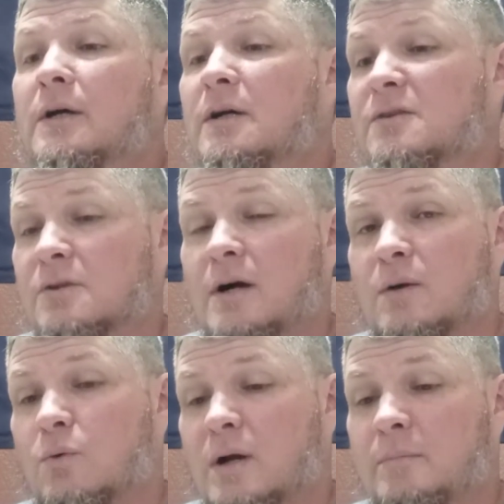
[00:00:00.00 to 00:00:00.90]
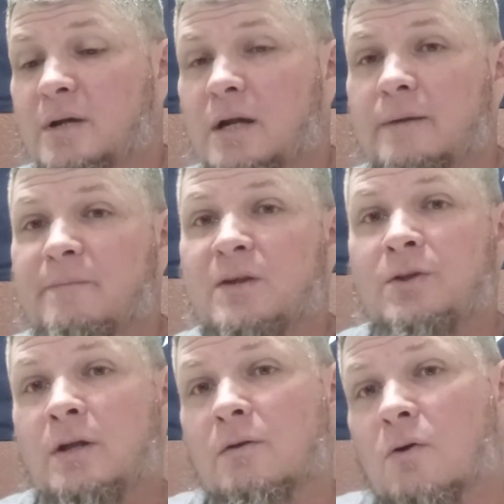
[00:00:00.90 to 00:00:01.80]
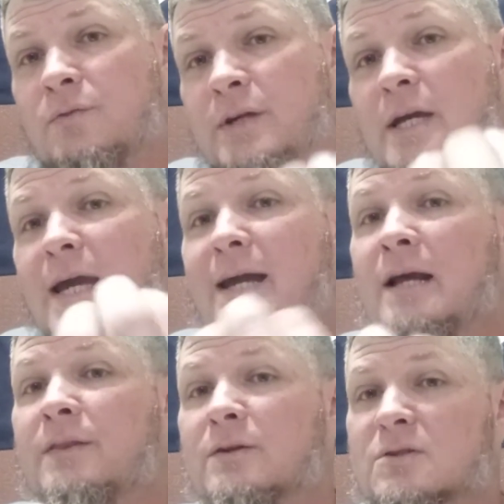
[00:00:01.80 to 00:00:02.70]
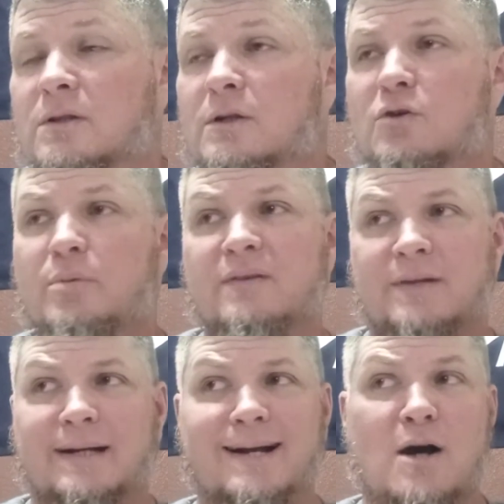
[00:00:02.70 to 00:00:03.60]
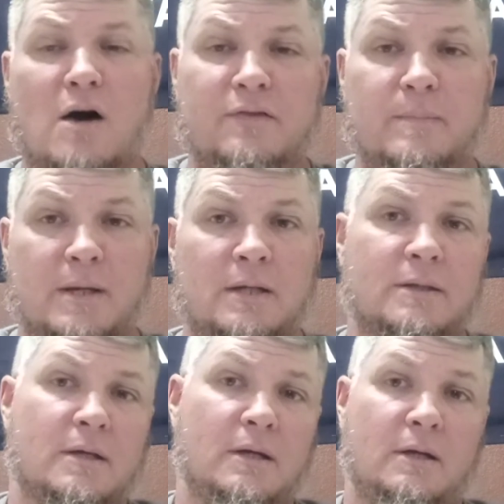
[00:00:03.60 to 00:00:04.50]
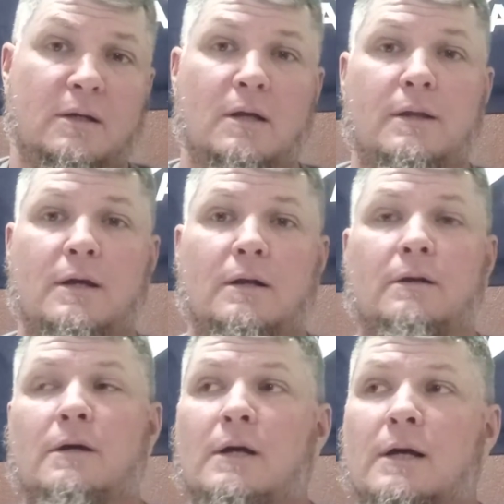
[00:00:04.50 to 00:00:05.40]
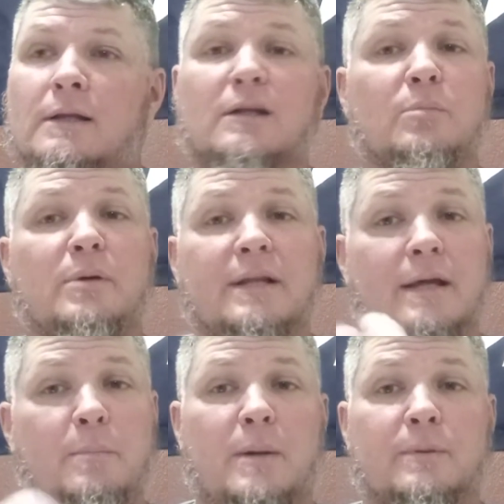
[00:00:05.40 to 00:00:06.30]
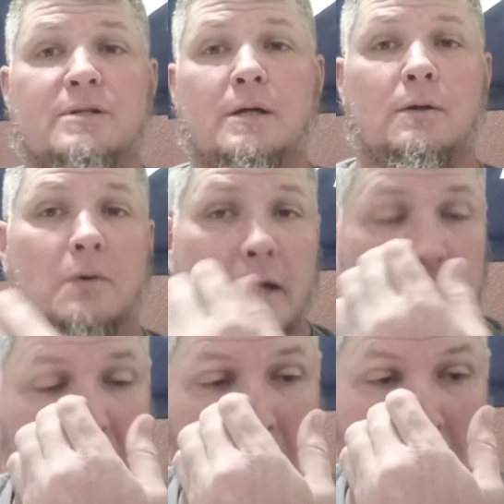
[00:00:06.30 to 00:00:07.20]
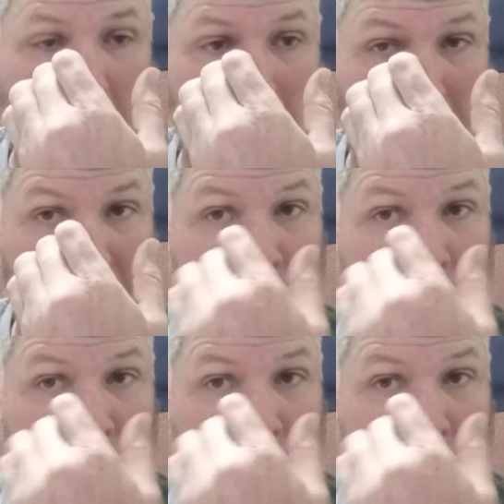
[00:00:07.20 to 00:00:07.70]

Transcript: There's a lot of what I'm getting. And then on the end, there's a little bit of like a coffee bean thing, and then a little bit of that pepper tingle at the end.